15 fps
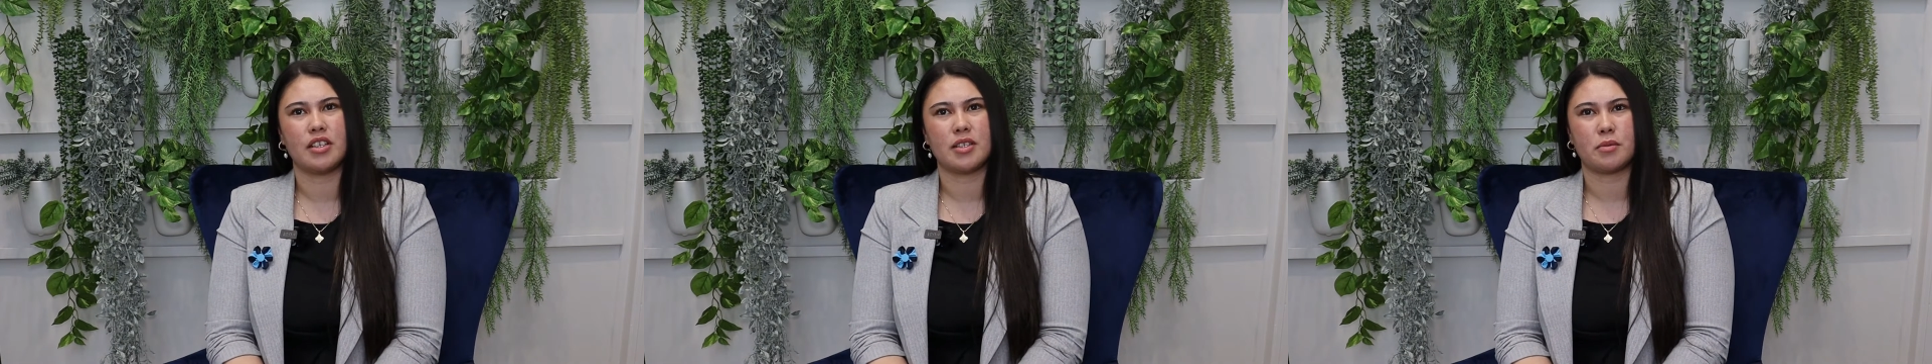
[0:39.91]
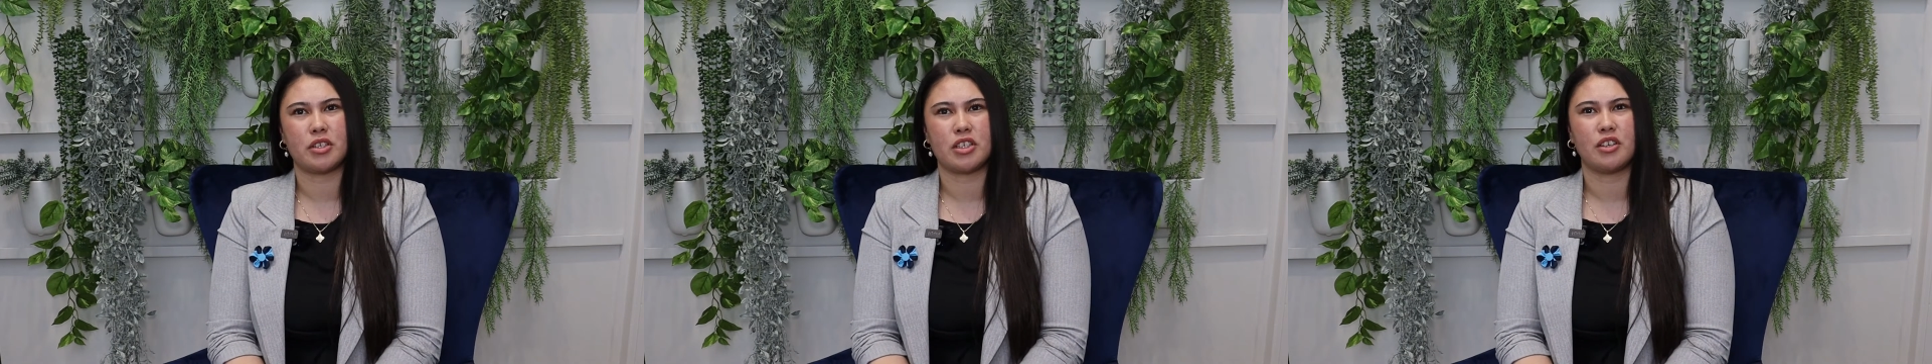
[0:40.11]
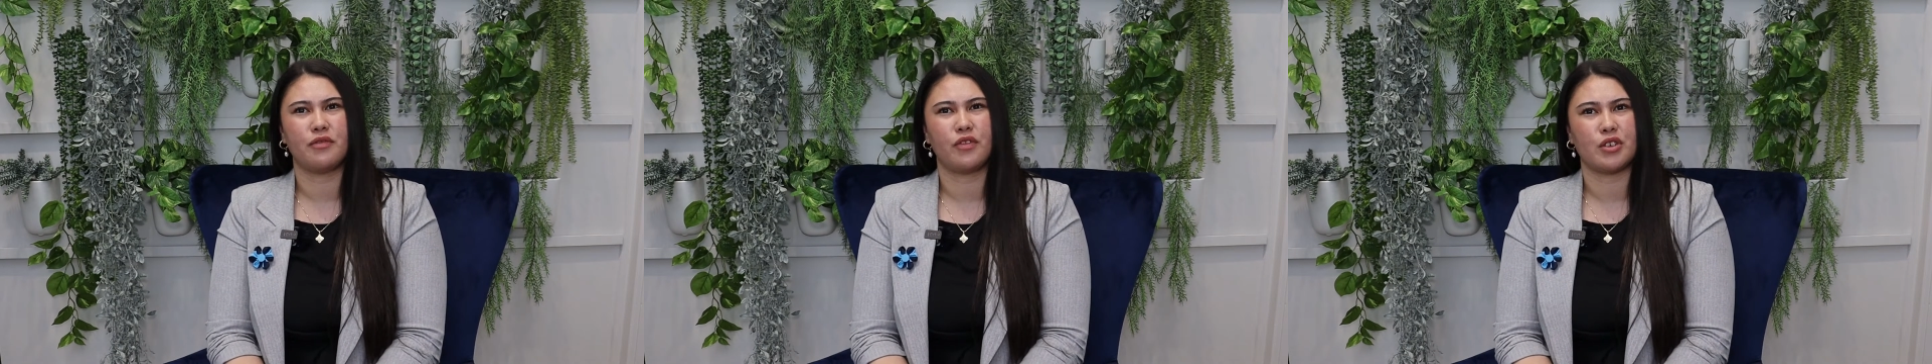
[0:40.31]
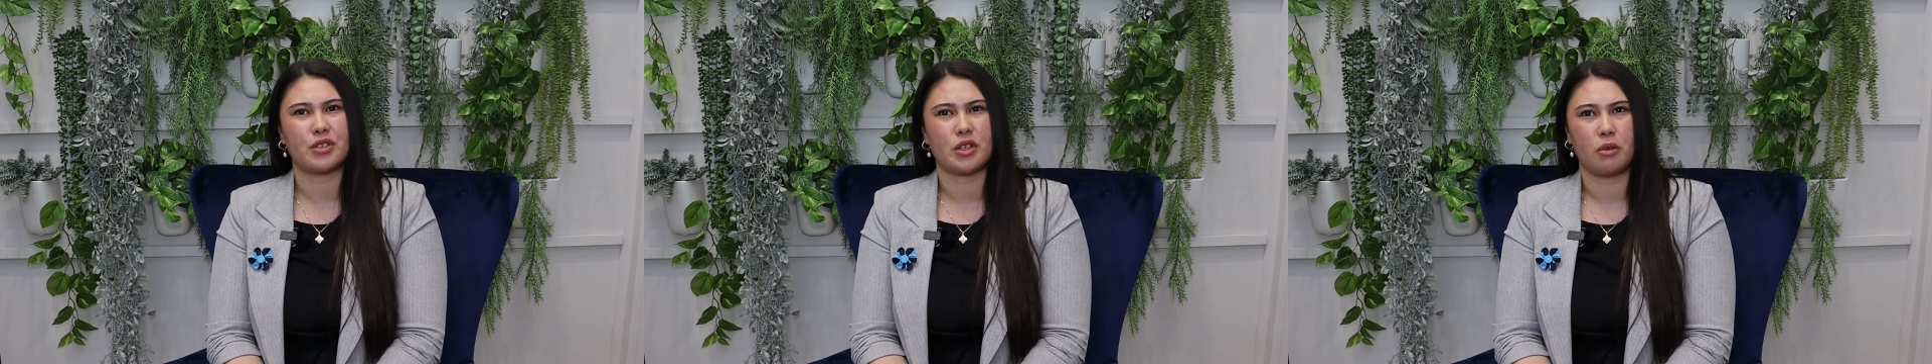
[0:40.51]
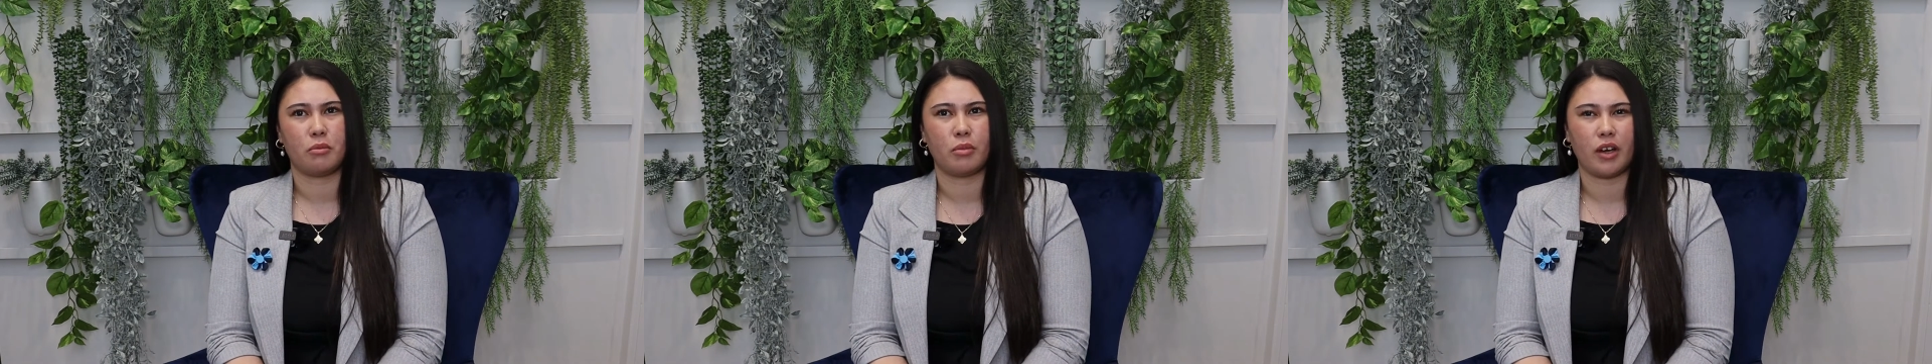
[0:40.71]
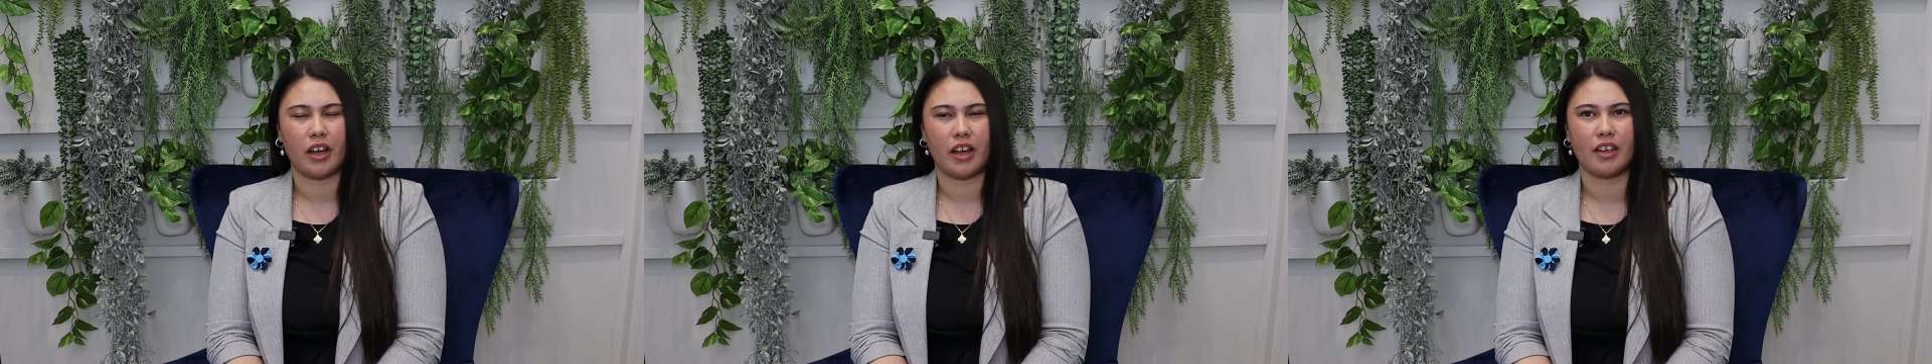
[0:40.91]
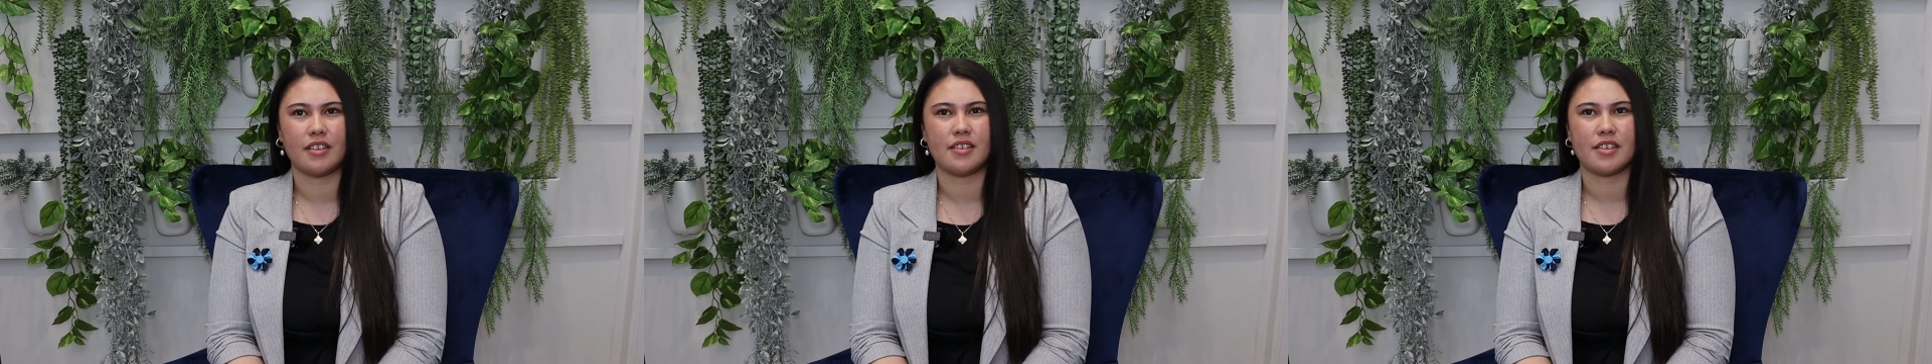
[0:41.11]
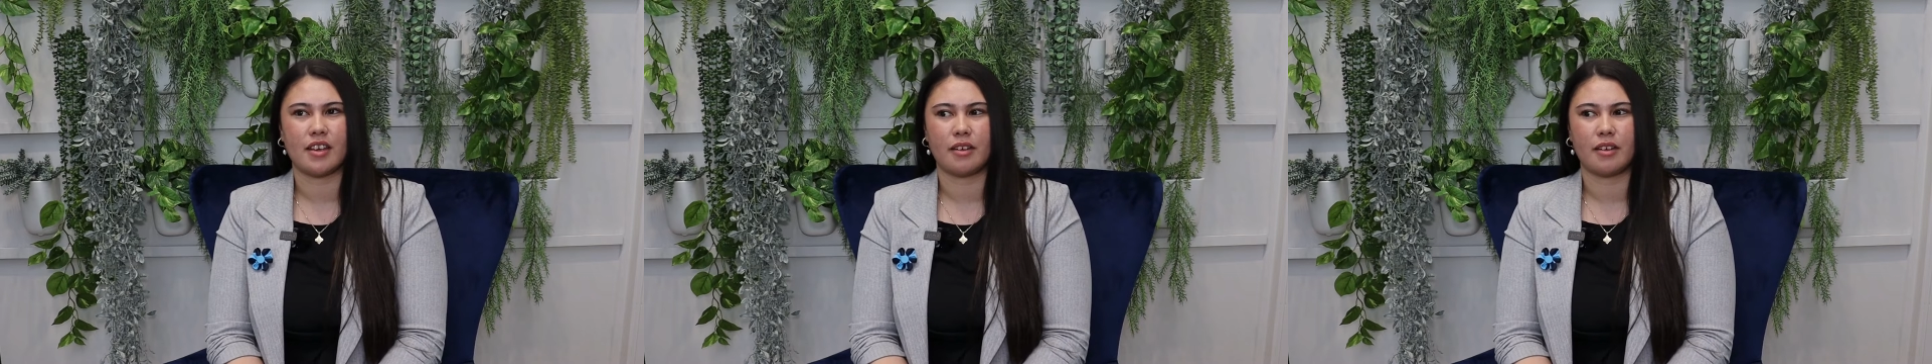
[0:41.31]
especially first-time buyers,